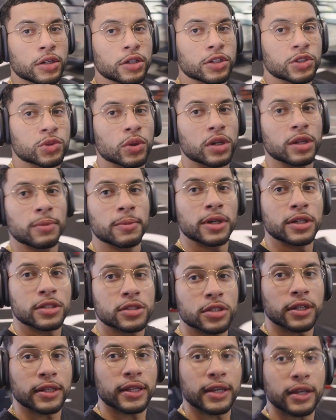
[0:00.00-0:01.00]
Good 20 minutes
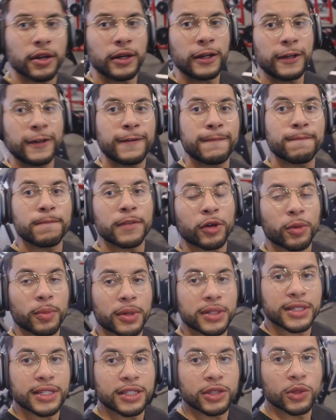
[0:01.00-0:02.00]
on there. Now we're
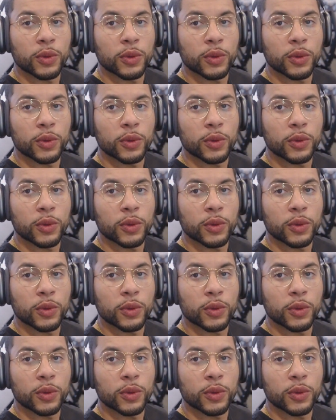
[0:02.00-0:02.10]
about to hit the